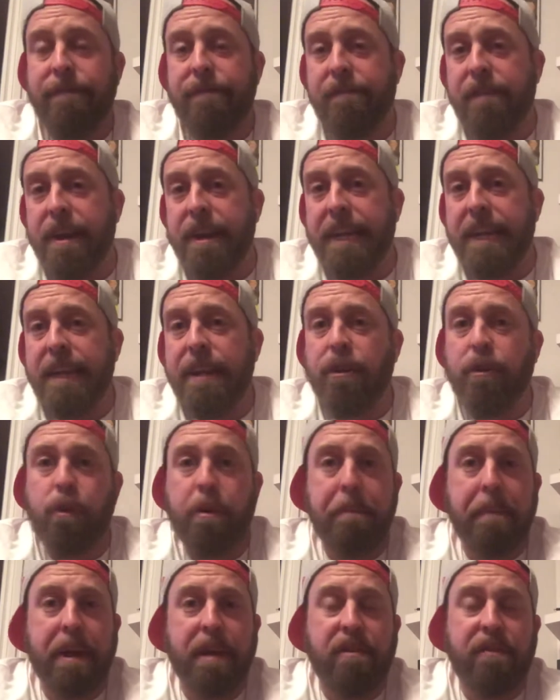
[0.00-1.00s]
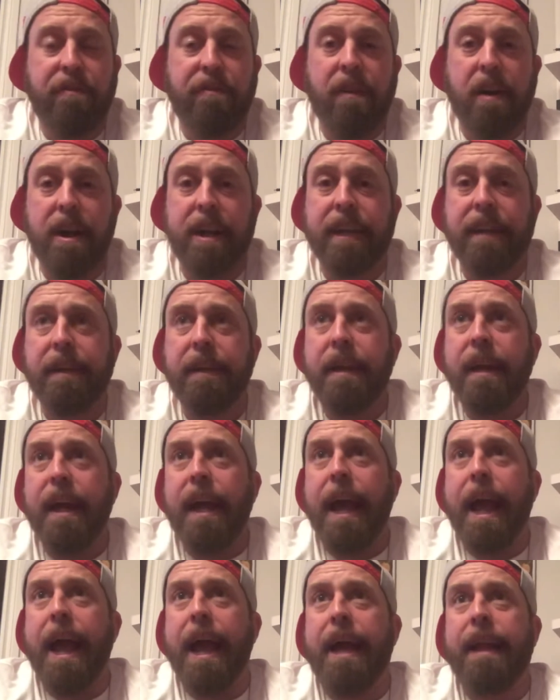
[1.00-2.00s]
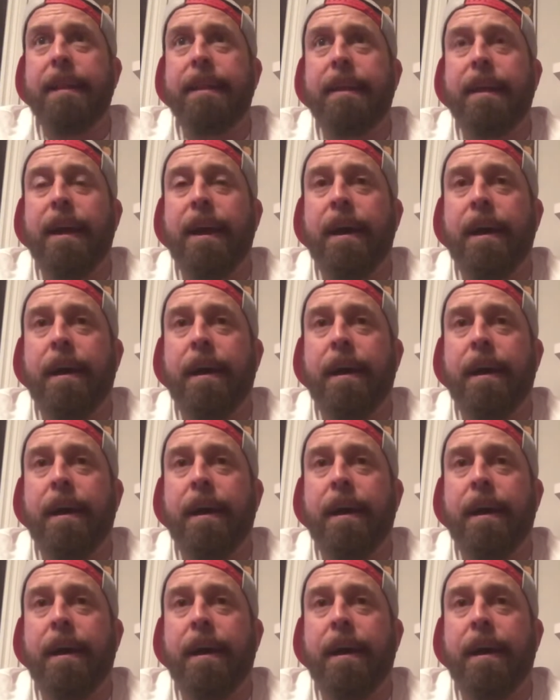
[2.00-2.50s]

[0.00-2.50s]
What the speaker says: funny, creepy as fuck, and